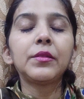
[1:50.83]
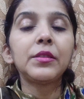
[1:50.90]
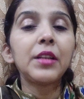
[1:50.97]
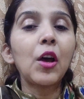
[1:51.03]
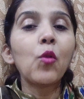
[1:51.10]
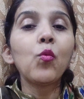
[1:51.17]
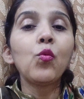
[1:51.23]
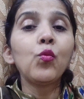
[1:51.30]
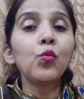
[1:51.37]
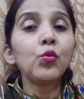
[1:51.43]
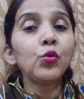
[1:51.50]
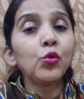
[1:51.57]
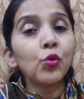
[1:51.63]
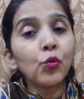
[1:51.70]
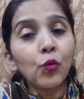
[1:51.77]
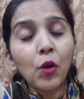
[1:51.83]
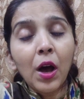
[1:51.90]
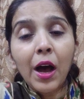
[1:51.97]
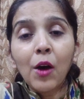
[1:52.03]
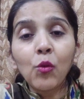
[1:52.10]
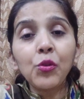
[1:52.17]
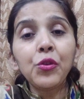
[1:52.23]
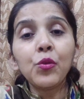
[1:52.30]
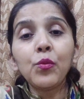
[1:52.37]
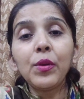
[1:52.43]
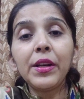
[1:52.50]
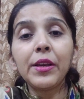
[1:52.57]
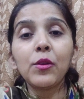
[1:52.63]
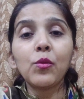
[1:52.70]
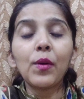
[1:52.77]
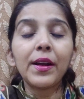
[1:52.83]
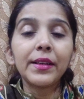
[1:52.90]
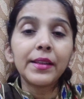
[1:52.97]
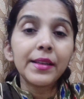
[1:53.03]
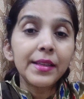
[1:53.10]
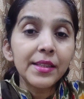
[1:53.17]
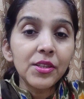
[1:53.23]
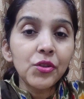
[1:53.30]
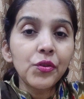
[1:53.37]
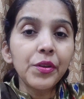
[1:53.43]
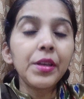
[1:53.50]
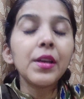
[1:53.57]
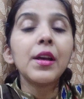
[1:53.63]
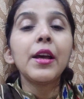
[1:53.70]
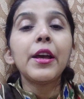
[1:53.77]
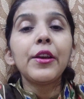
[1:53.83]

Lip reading: now, though, how you will inquire the history,